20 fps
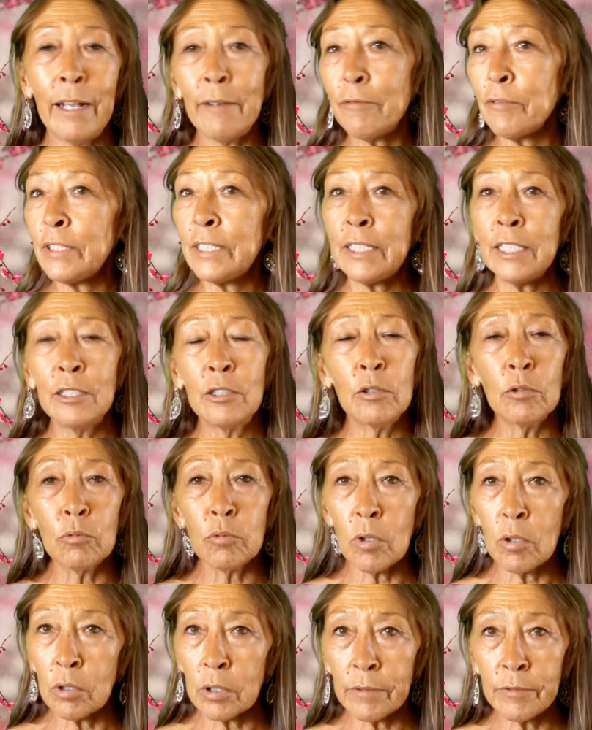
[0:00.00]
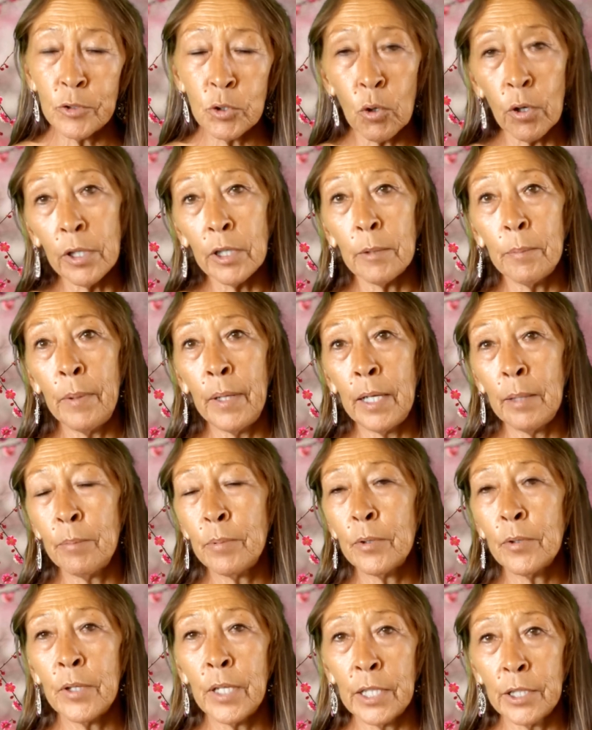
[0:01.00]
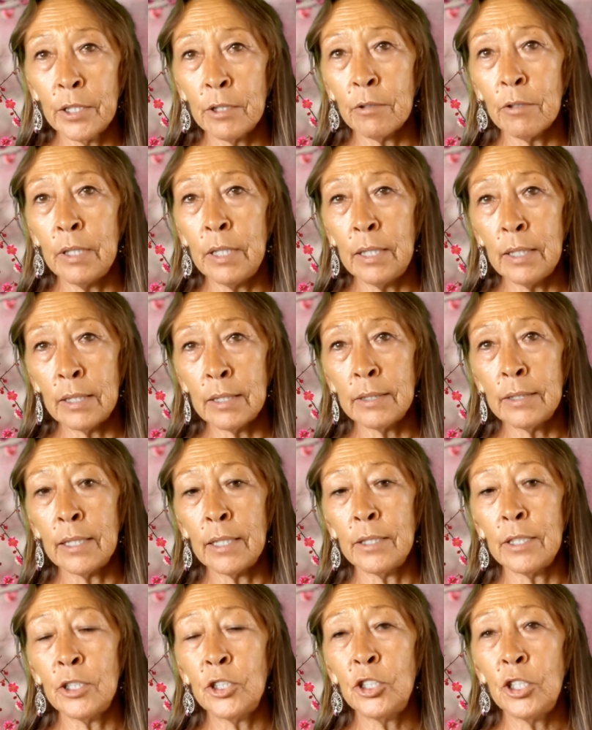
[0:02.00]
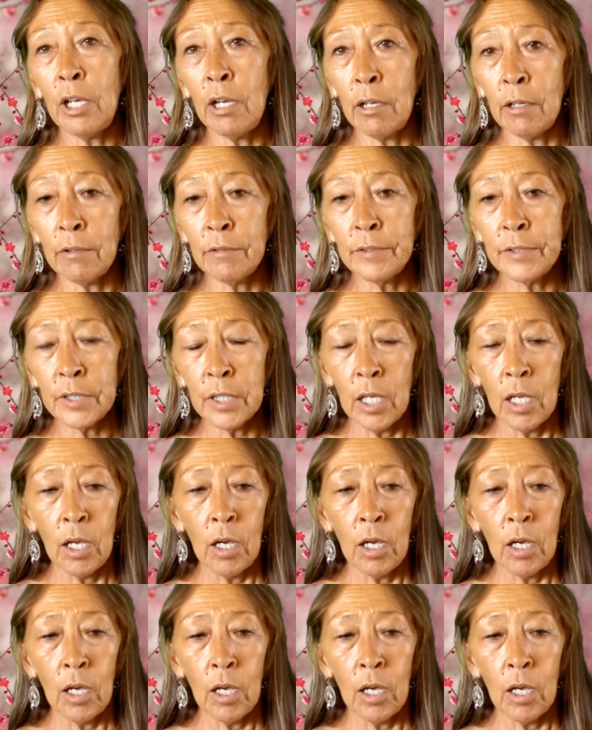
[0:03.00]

every single roll of toilet paper that there is on the shelves,